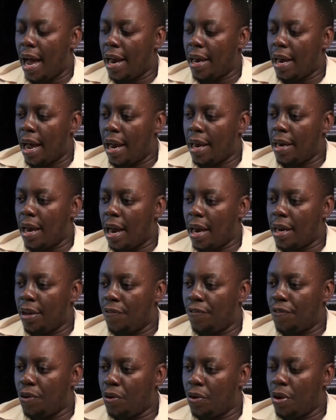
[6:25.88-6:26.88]
And
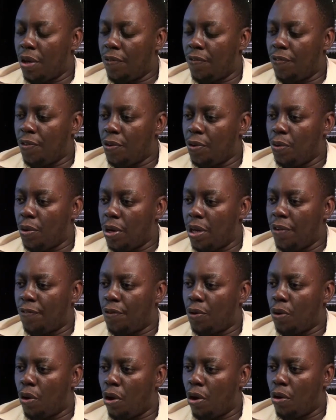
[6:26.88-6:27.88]
if you
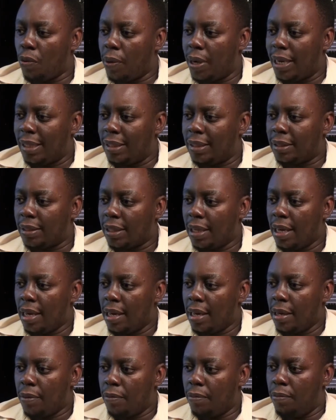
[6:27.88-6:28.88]
always
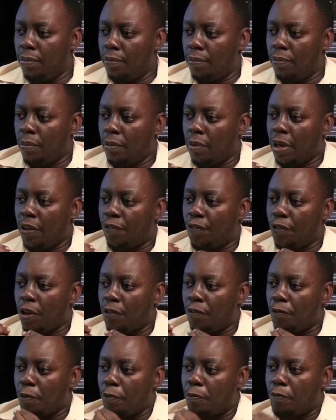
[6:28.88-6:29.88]

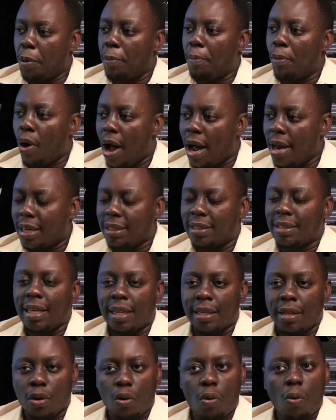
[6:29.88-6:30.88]
if people
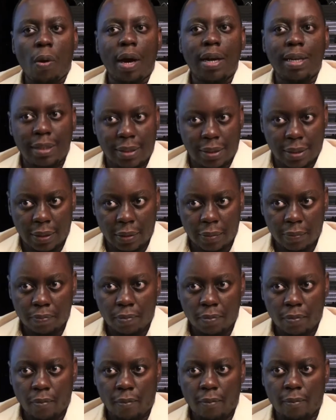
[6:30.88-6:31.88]
understand the quality,
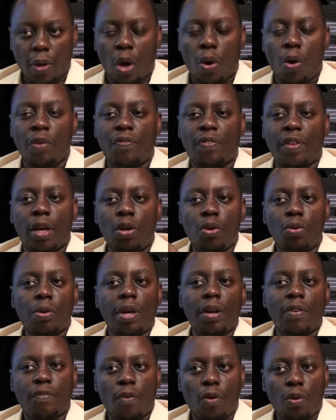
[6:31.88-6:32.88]
or if they're
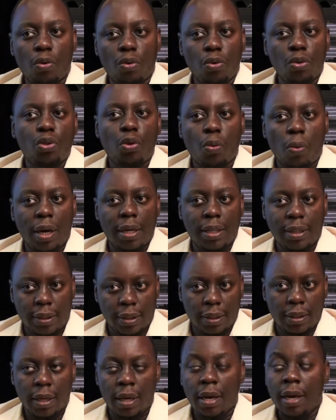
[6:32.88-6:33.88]
looking for good
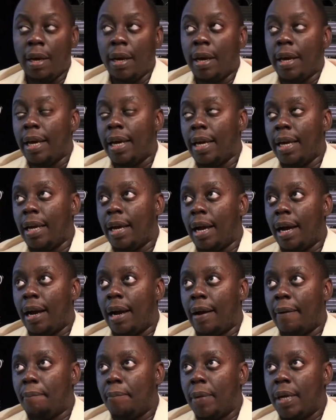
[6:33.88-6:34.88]
quality,
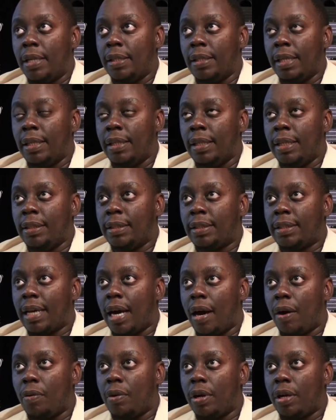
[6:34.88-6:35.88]
mm-hmm. in
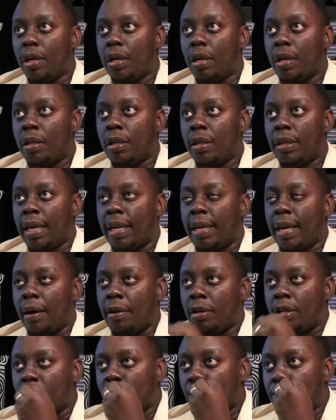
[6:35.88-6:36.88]
sound,
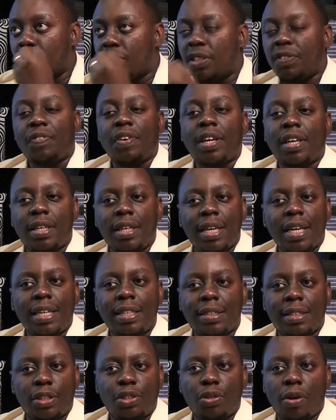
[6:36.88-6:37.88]
the specific
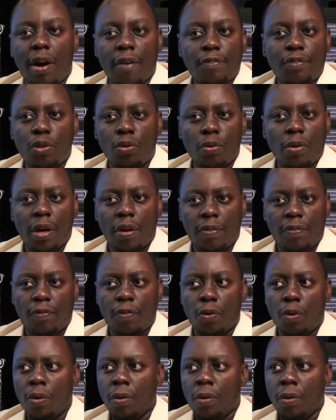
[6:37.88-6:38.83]
things that you have to look out for.